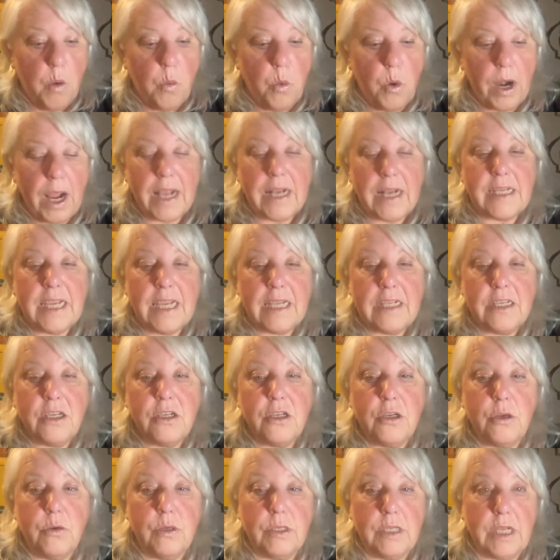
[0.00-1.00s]
what I tend
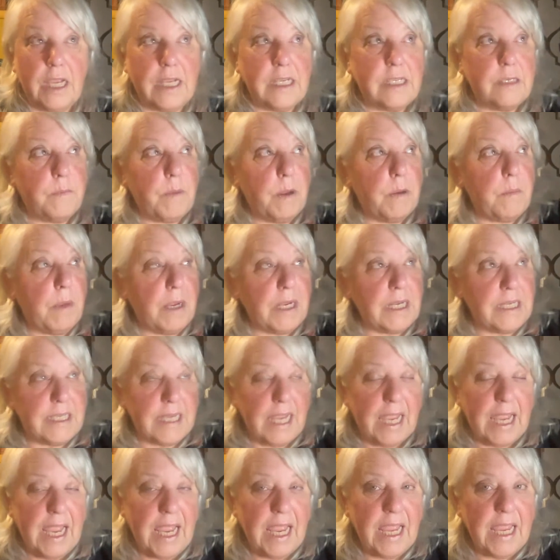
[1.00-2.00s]
to do is I spend my
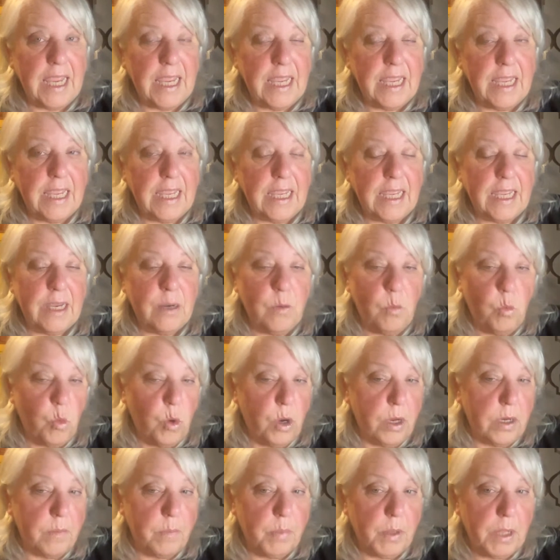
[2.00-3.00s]
day
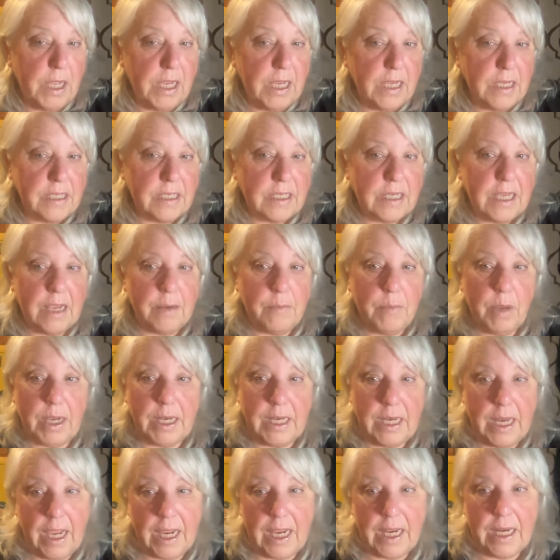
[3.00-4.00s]
in one place and
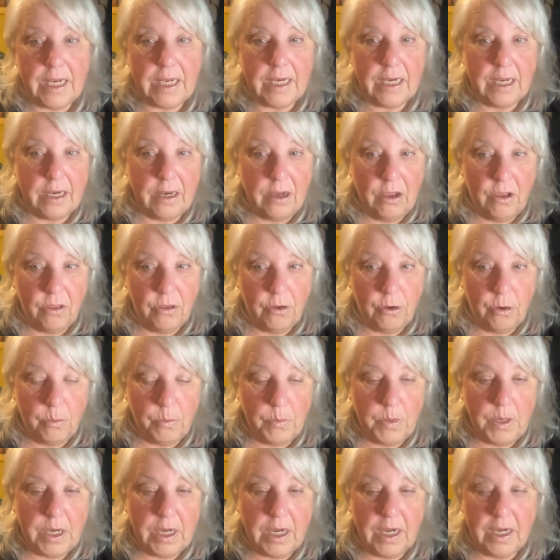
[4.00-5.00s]
my night in
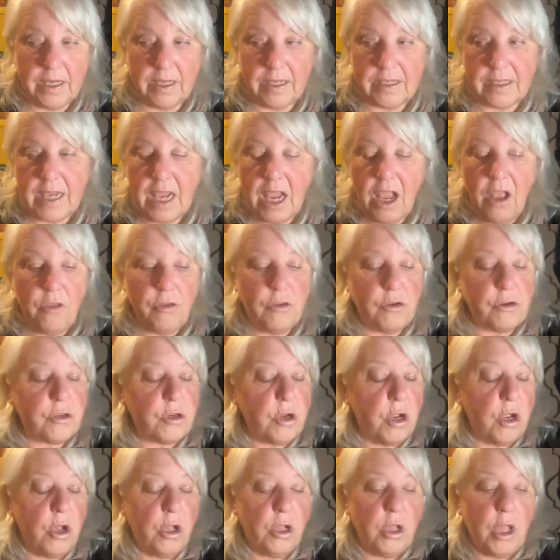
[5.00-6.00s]
another, because
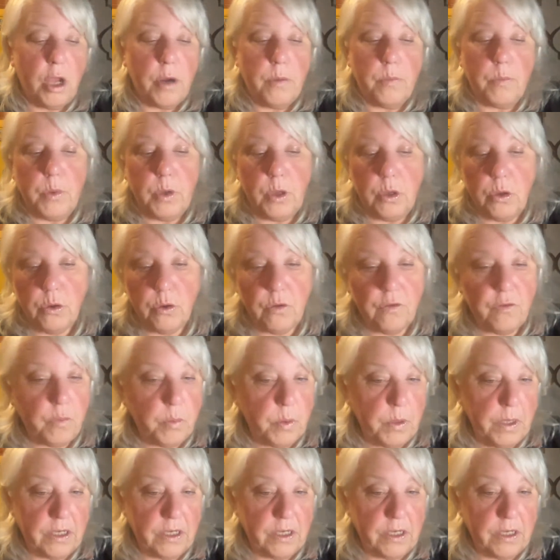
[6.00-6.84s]
there's a lot of beautiful